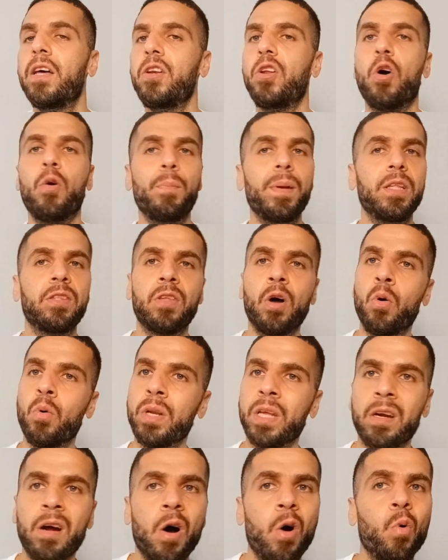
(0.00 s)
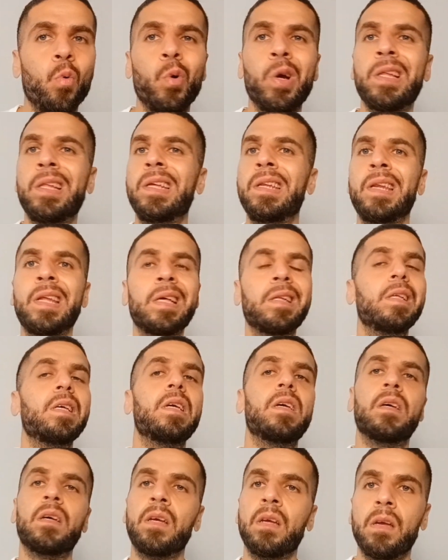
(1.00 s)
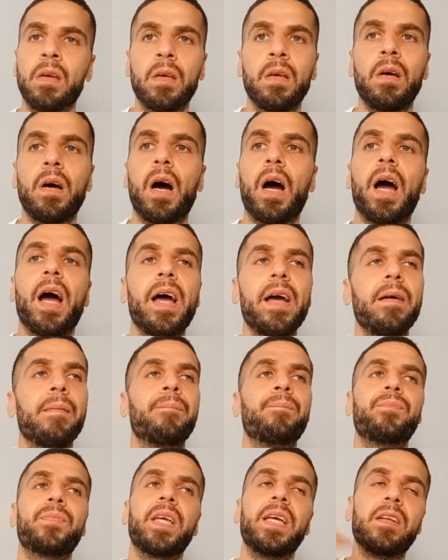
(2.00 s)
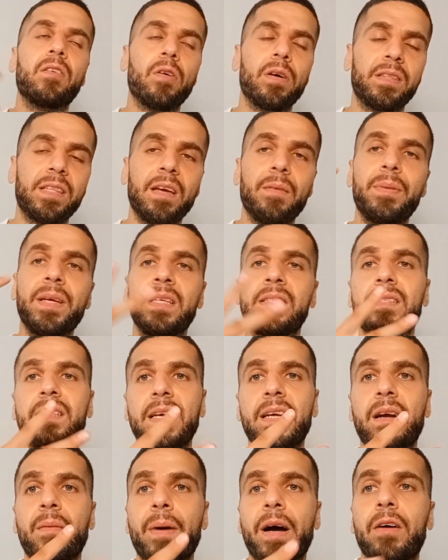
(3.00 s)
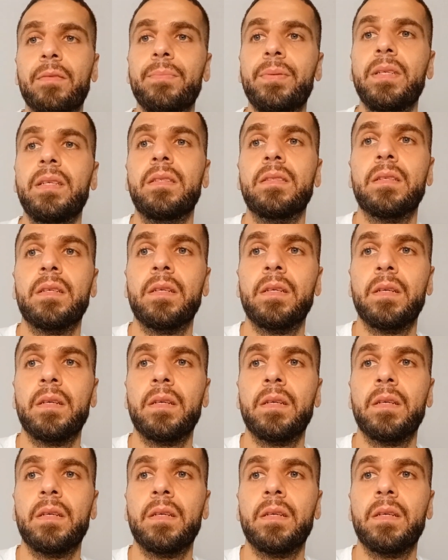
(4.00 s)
Don't be throwing it all willy-nilly. All right? You know, with that being said, I'm out. Peace.